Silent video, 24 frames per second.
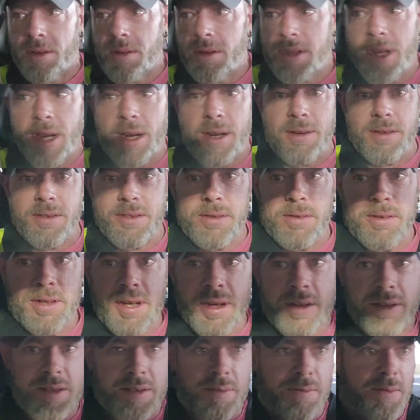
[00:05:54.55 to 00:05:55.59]
Who cares? Who
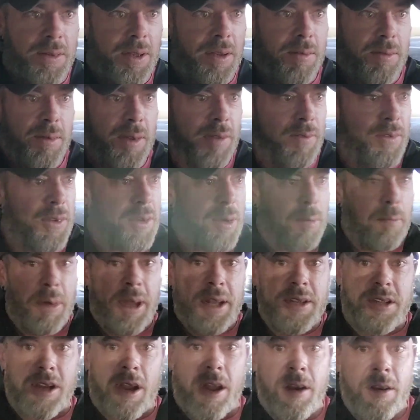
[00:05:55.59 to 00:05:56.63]
cares if you can
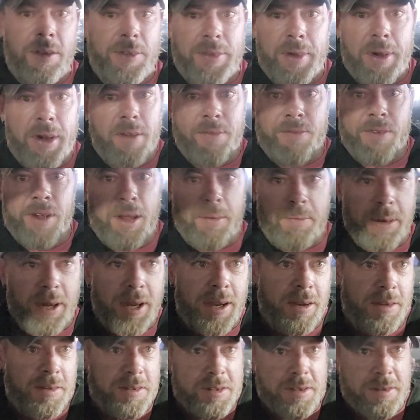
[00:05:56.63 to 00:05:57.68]
bench 135
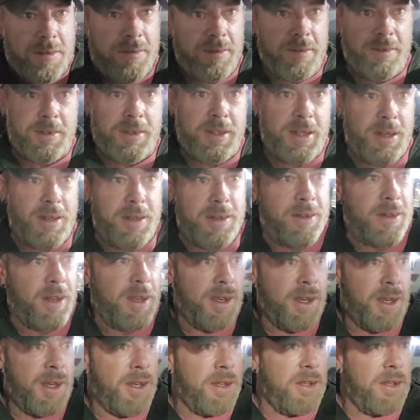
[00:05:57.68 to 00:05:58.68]
pounds and